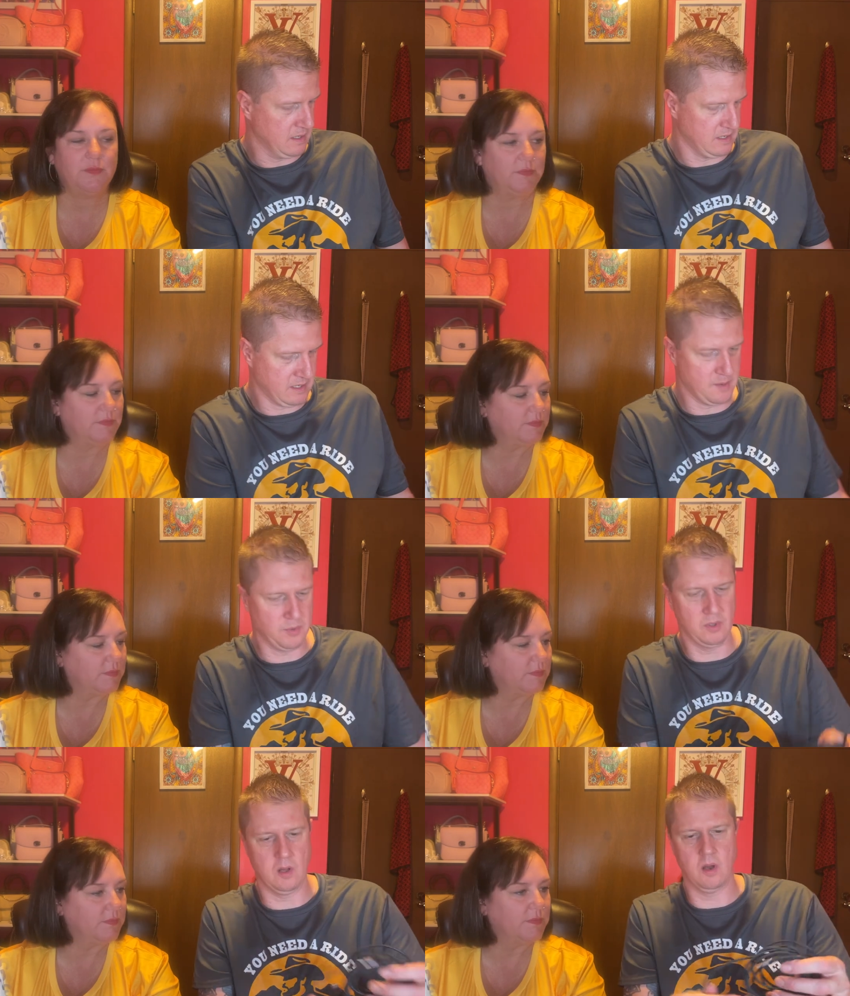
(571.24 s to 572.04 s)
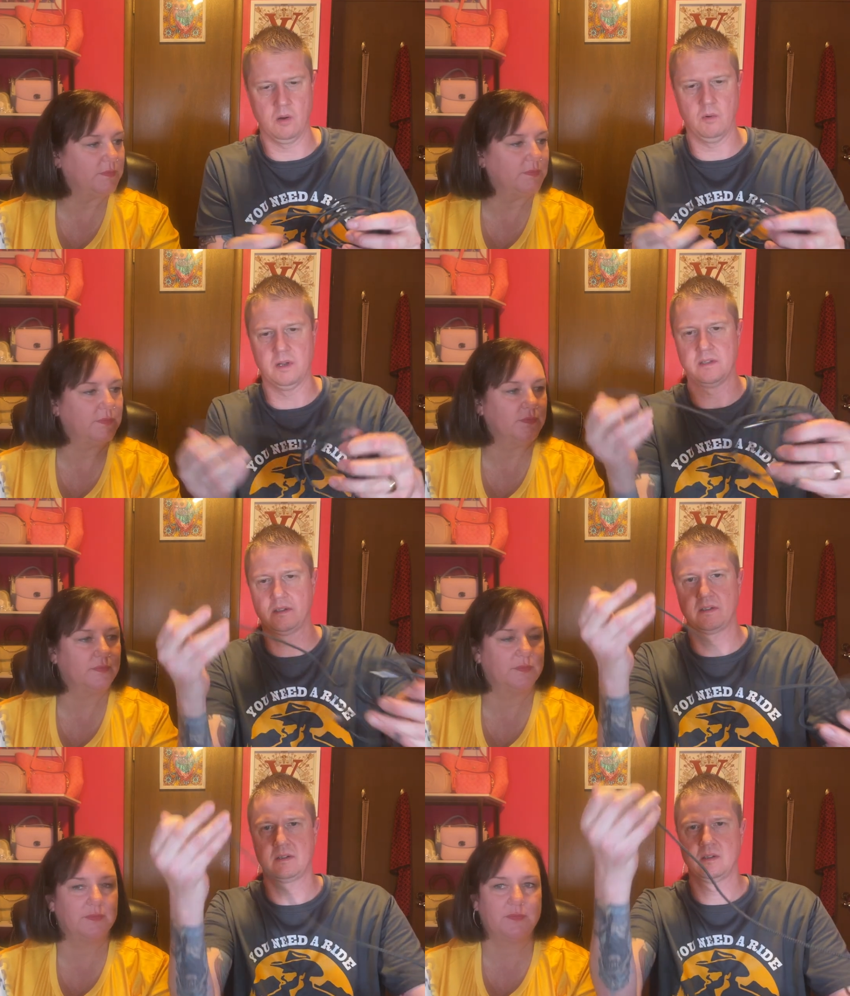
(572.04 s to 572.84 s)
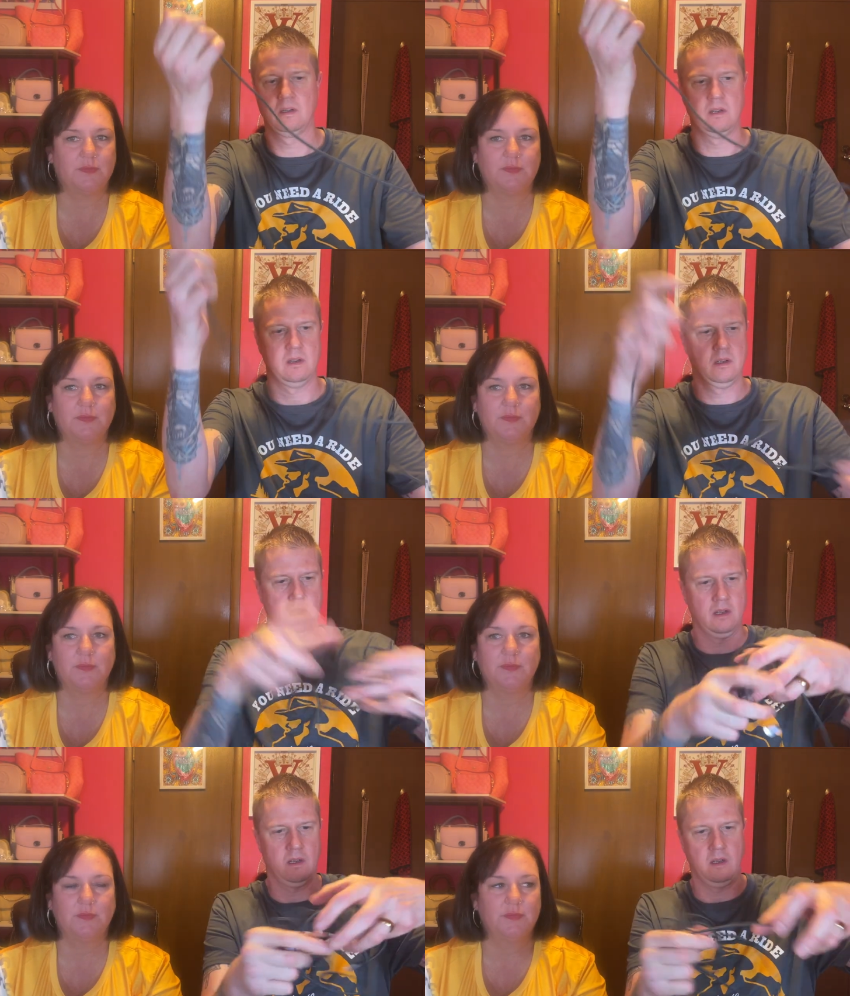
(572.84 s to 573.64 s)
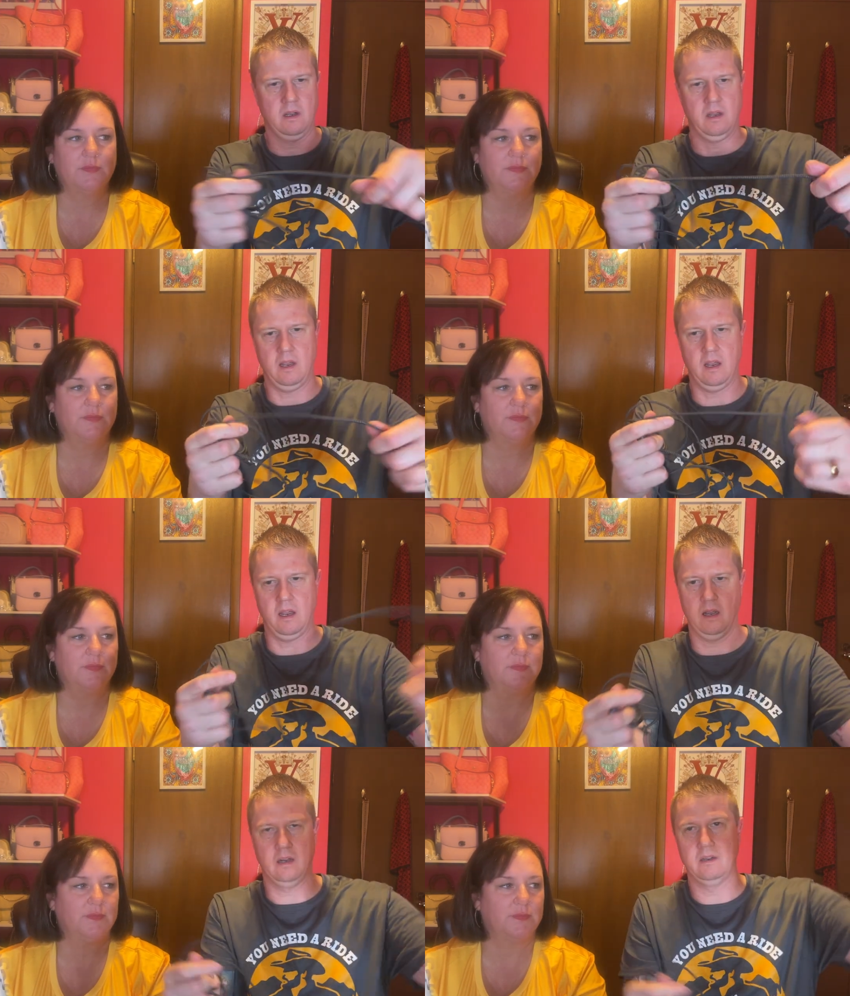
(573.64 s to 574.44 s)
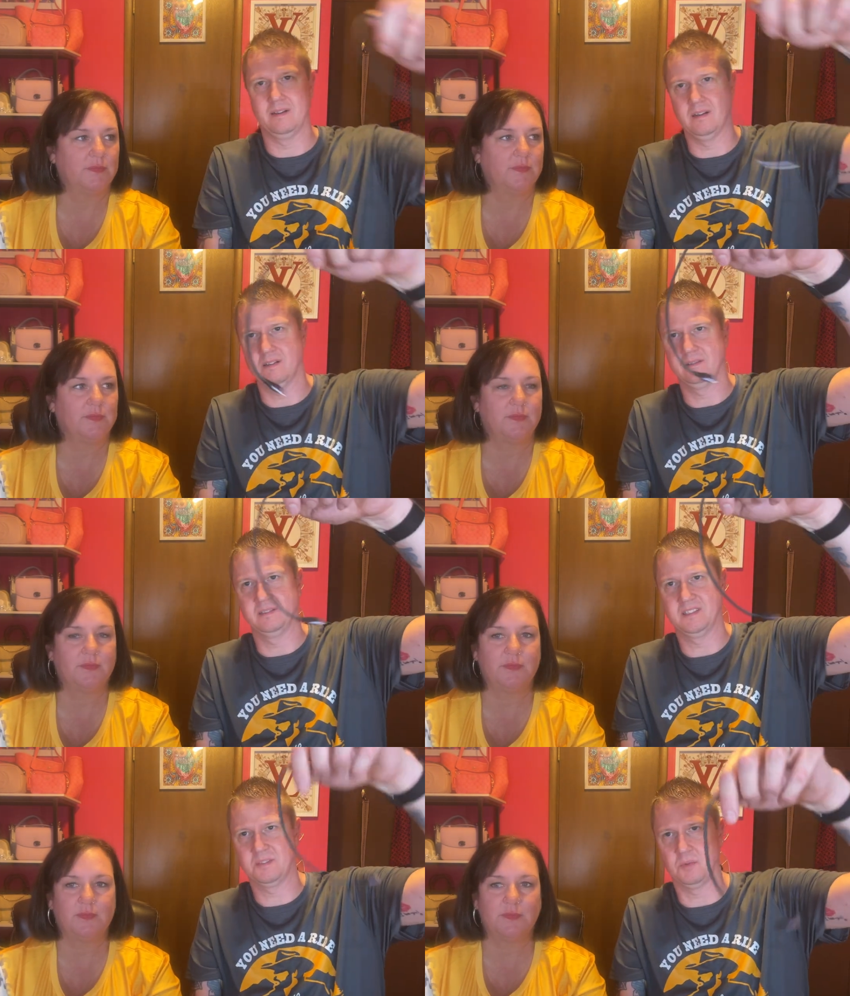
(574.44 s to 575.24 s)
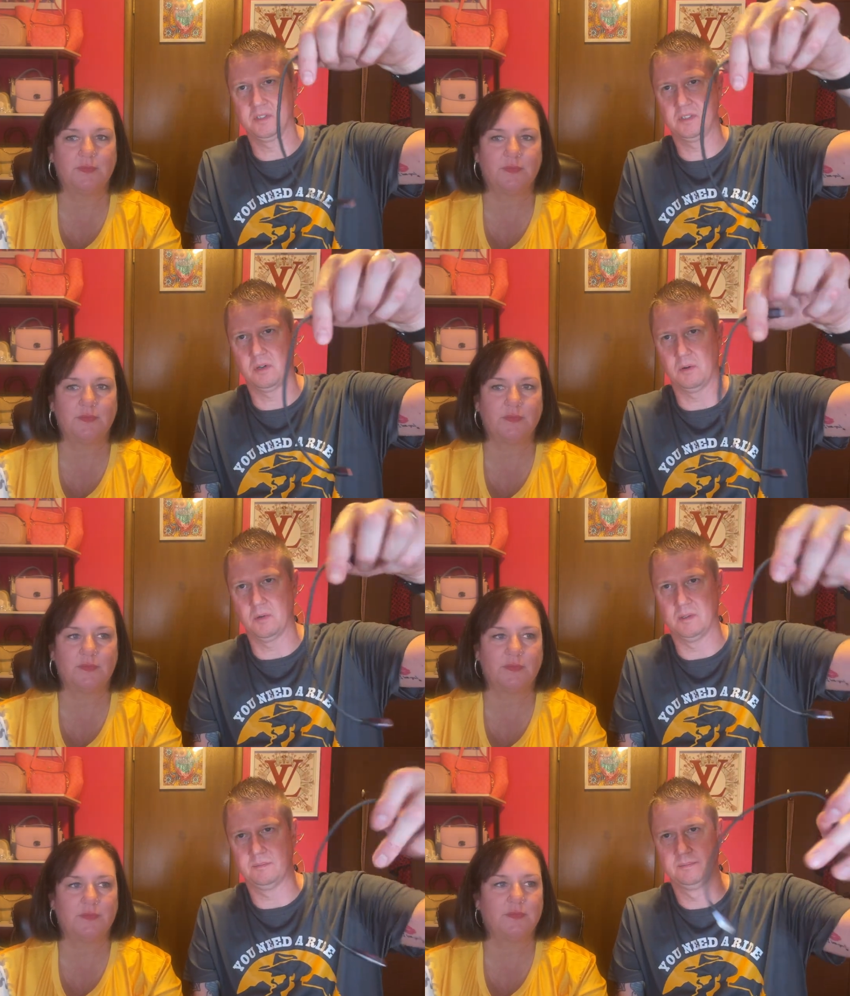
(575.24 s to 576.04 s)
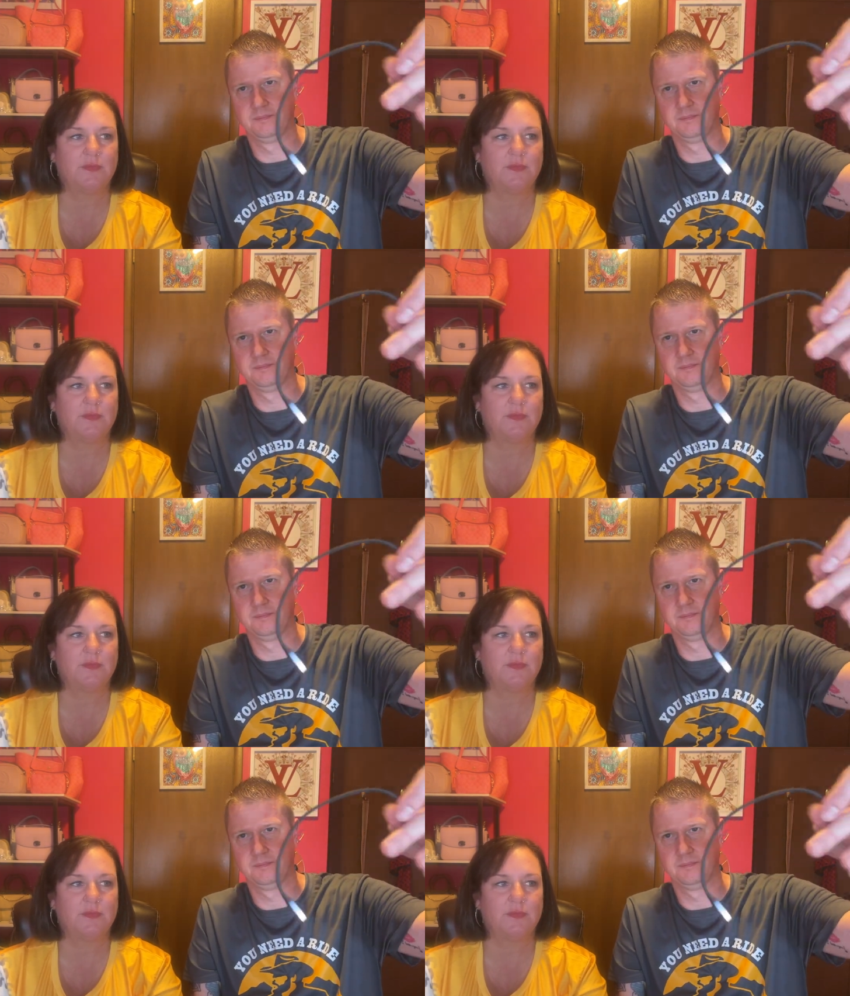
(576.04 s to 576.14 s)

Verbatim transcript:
Speaker 1: Uh, a couple long ones, and just one short one.